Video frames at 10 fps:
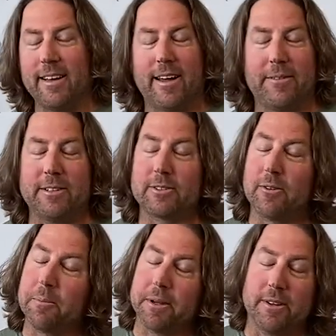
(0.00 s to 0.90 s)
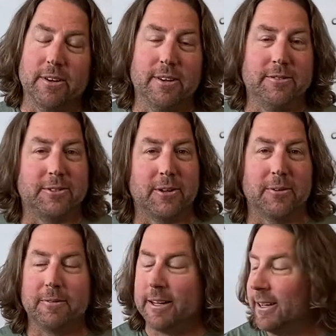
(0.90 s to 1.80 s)
I mean, it's going to be good.
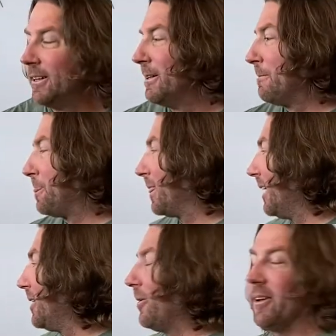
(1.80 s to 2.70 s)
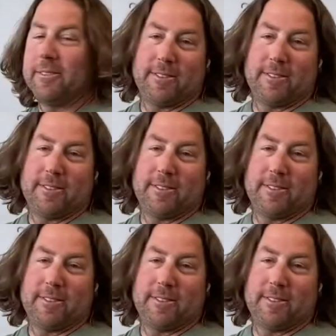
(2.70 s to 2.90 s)
So anyway,